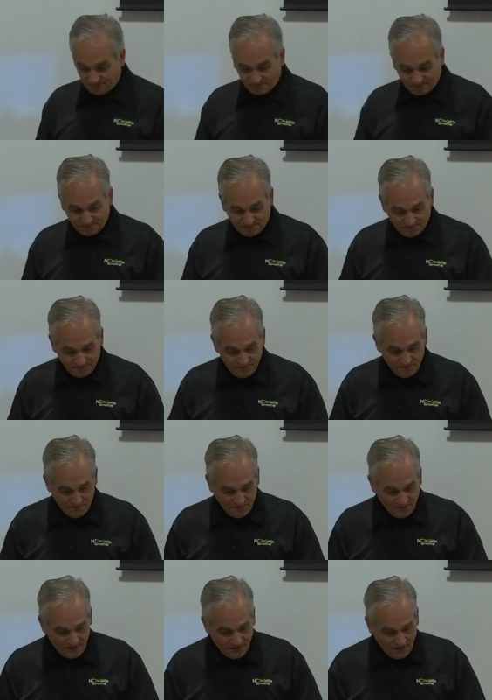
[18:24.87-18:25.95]

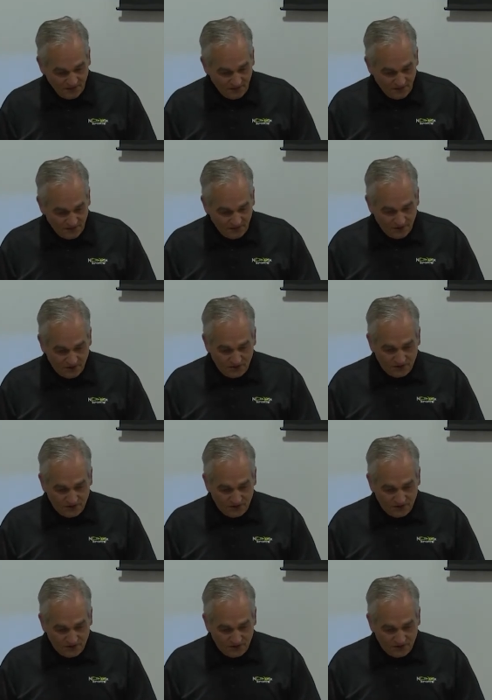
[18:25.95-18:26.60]
(no one is talking)